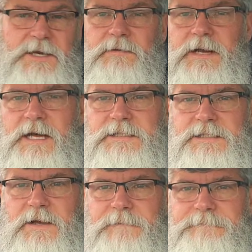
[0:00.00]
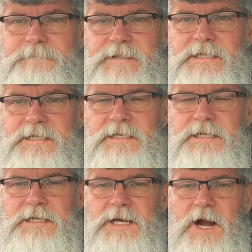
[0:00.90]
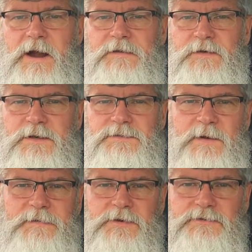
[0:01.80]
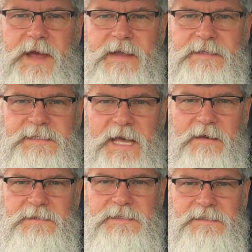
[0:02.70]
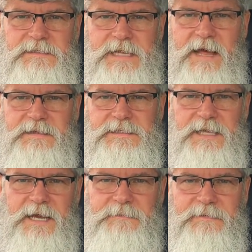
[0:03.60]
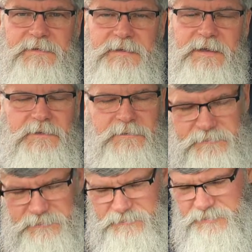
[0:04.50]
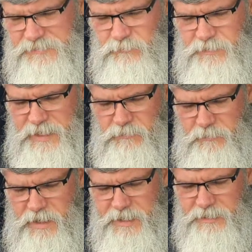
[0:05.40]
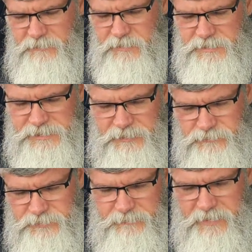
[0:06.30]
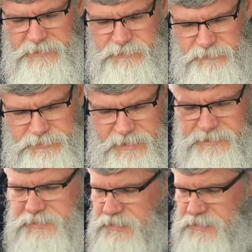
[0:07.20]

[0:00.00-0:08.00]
going on. So, alrighty, folks, rather than drag this out, Dallas time. Oh, that's 1 hour behind here. They're on Central time. I'm not sure what you guys are